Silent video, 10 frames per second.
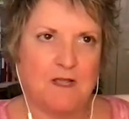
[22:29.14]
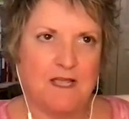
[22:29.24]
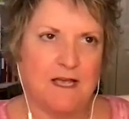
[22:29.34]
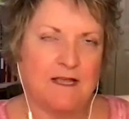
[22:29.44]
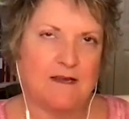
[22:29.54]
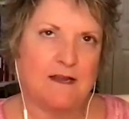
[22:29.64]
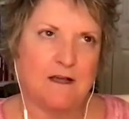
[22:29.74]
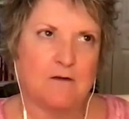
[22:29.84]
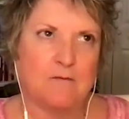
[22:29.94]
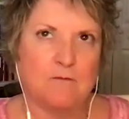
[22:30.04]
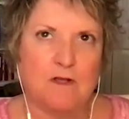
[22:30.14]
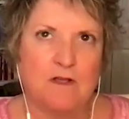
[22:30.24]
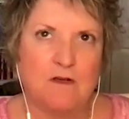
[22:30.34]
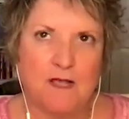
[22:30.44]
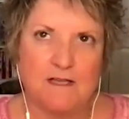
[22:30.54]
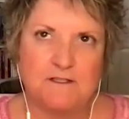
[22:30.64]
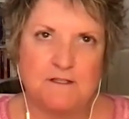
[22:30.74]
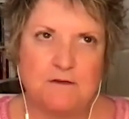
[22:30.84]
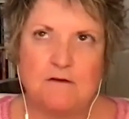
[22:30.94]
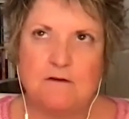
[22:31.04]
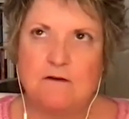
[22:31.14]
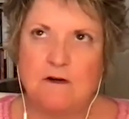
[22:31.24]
we had 2